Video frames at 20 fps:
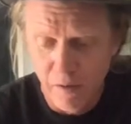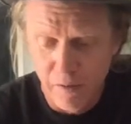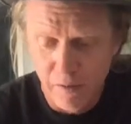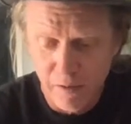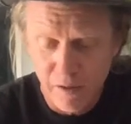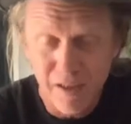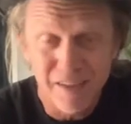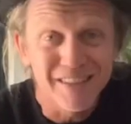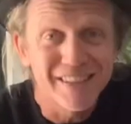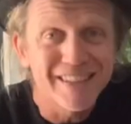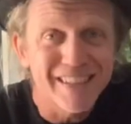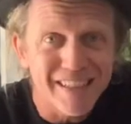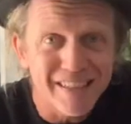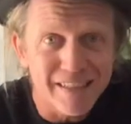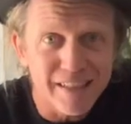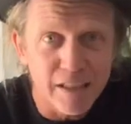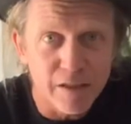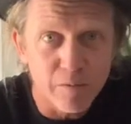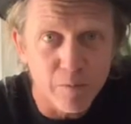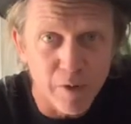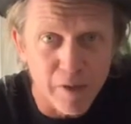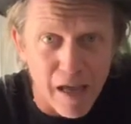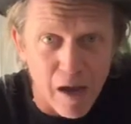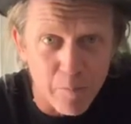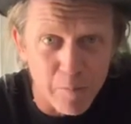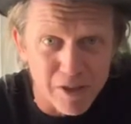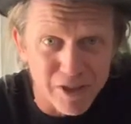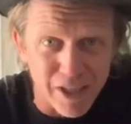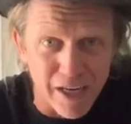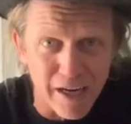consistent with how
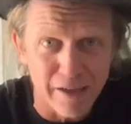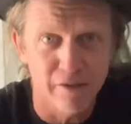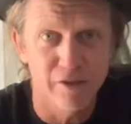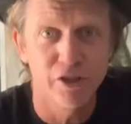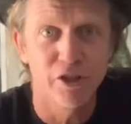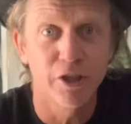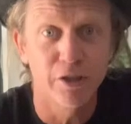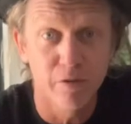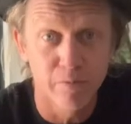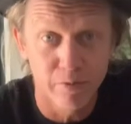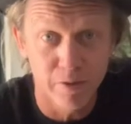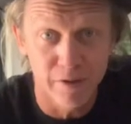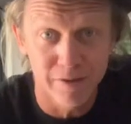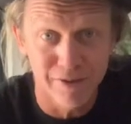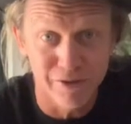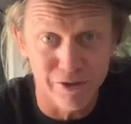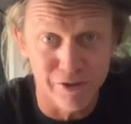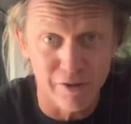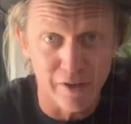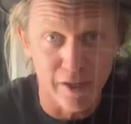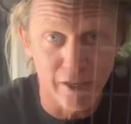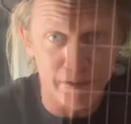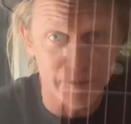much energy you put in the string.